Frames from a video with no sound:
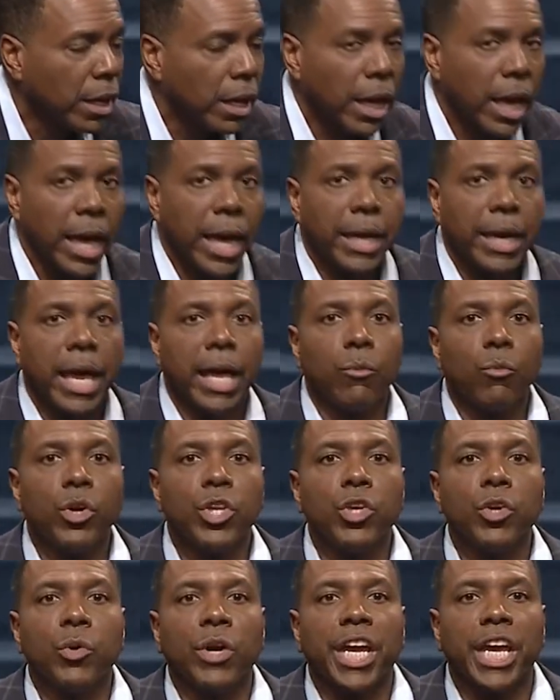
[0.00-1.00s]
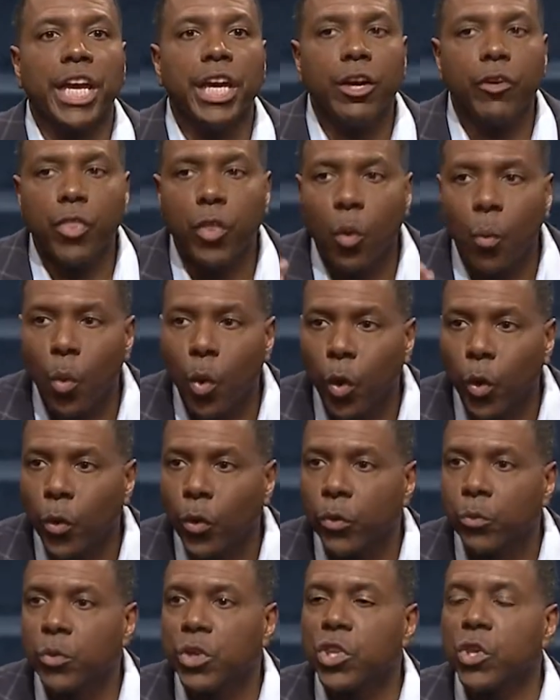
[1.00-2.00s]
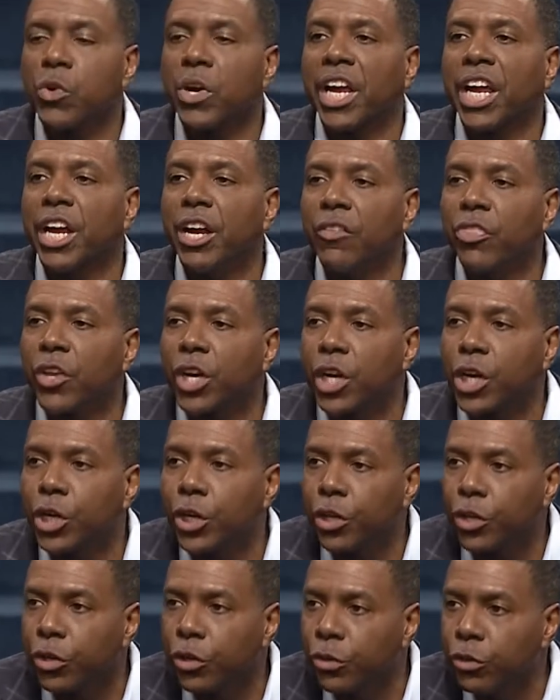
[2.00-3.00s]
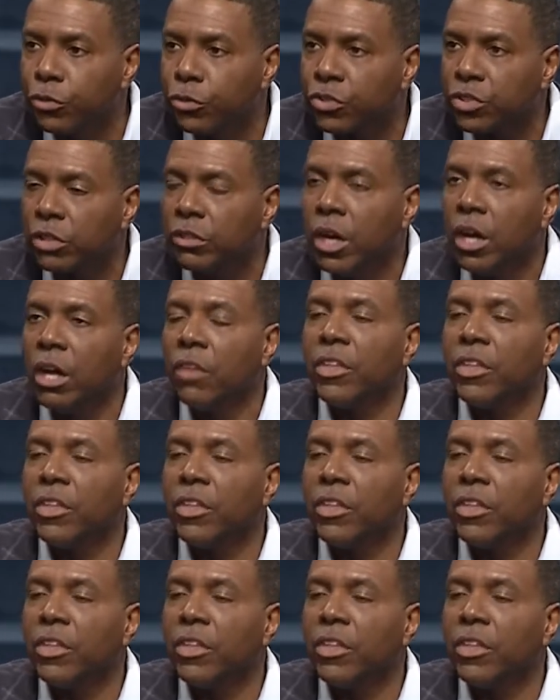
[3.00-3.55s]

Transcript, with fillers: And, and when you hear the word, when you hear the good news, uh,